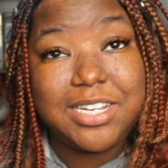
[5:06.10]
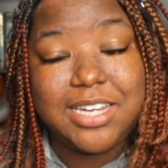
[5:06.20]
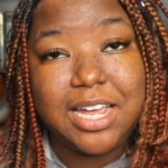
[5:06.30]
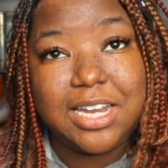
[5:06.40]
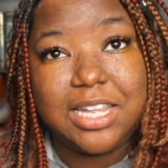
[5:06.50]

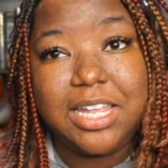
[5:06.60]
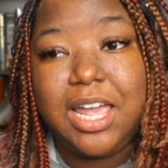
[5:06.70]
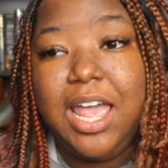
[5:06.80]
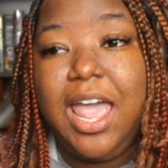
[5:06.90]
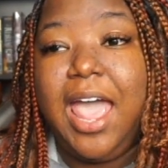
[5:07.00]
technically,
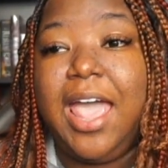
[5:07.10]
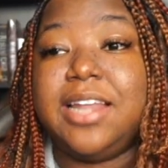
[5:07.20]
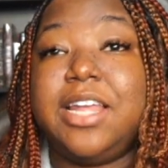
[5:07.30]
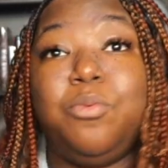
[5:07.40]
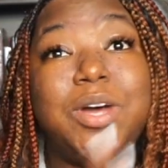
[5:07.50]
and
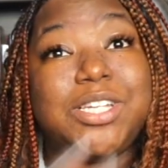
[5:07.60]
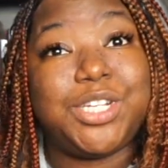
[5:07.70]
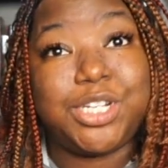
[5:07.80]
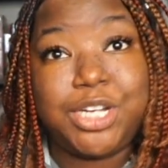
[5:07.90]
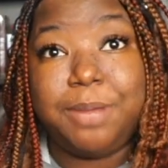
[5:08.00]
it was
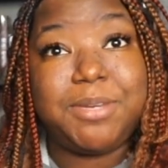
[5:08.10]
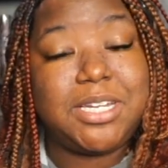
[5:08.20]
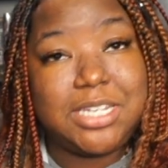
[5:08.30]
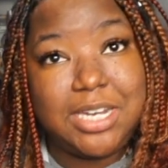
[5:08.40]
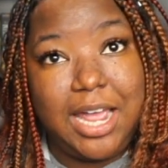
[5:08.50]
shipped
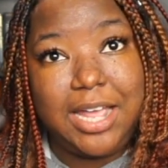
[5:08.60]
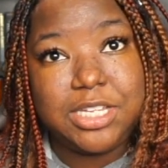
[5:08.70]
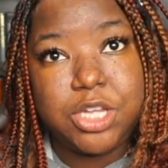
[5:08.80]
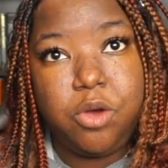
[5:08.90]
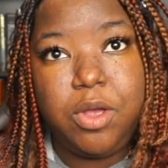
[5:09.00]
today,
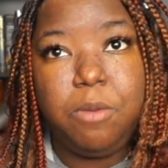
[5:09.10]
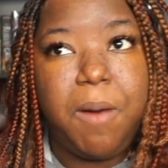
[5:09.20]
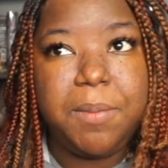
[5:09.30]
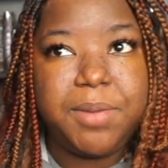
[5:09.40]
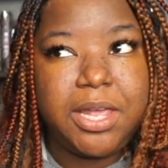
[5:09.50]
so it'll
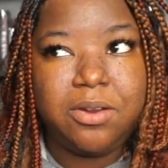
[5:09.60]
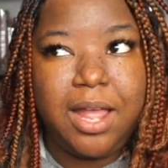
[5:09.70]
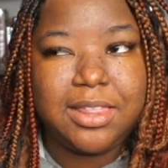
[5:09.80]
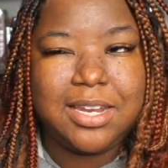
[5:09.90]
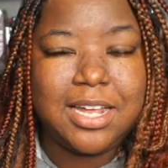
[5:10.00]
probably be here
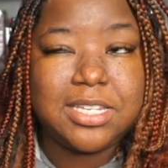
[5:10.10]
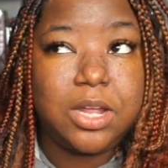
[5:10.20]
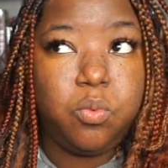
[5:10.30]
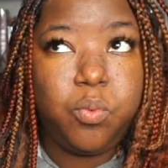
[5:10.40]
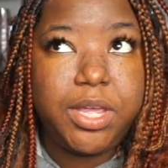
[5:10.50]
like the next
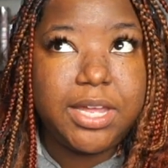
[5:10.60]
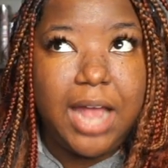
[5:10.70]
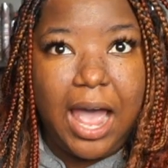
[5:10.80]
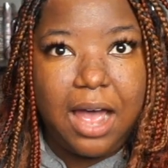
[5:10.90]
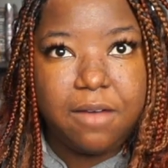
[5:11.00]
week and a
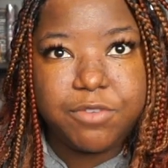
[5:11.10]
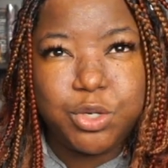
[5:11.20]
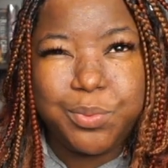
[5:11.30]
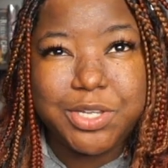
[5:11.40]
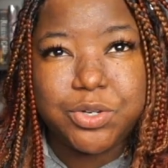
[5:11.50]
half,
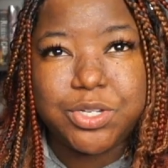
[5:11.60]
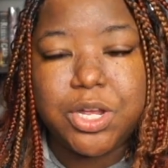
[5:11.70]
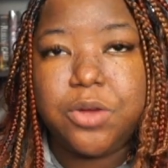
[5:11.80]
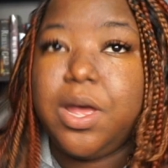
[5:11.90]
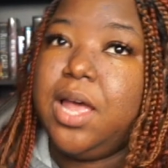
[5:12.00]
2 weeks or
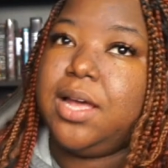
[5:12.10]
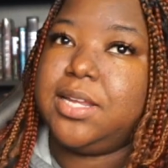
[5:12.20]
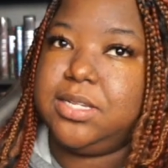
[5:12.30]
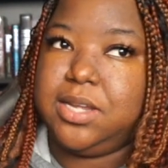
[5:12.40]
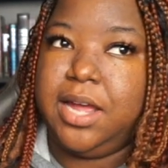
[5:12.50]
so,
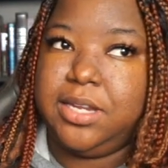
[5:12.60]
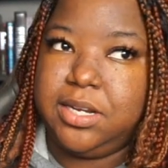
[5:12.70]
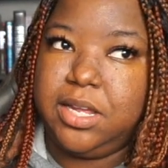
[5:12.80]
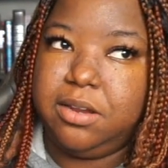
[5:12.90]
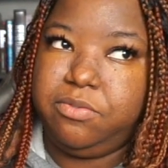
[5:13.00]
because I did
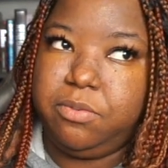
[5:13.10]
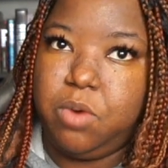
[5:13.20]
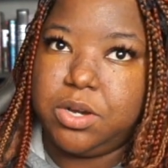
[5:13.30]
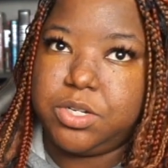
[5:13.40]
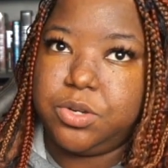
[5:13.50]
get it from
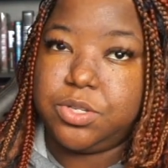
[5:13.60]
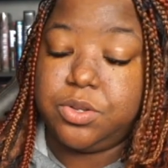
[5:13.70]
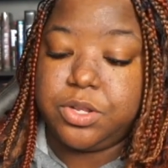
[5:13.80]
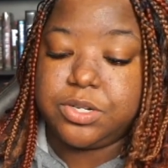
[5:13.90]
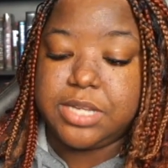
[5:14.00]
Waterstone, so
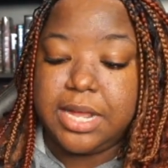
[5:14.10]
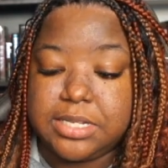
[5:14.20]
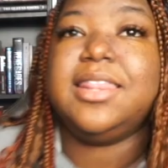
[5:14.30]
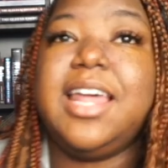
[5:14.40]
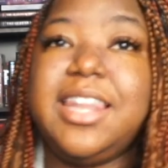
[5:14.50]
there's
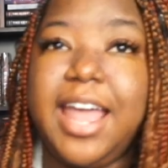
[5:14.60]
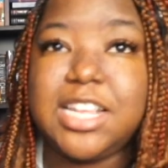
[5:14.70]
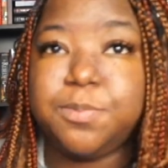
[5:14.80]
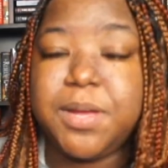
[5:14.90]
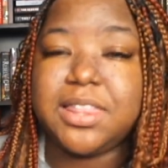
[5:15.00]
that. The
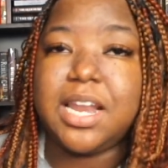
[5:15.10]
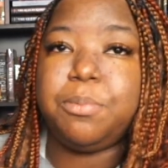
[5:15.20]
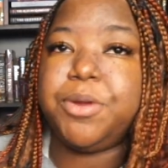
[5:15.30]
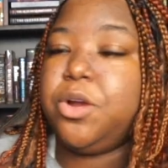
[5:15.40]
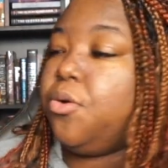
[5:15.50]
next book that I
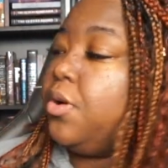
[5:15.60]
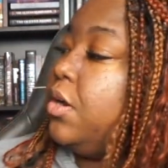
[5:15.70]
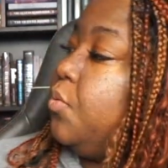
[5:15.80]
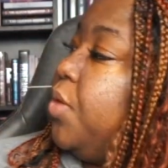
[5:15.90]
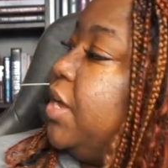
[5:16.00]

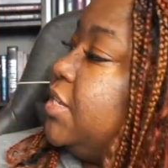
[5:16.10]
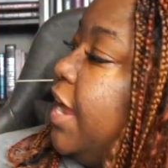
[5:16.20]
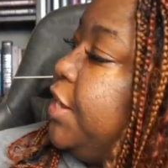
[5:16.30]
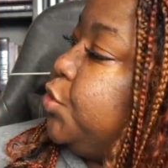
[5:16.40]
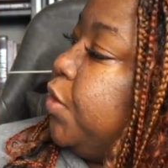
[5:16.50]
pre-ordered was
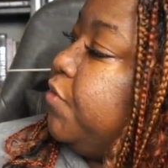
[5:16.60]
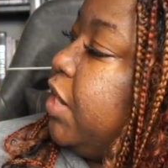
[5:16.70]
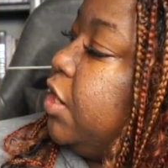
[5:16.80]
Adrift in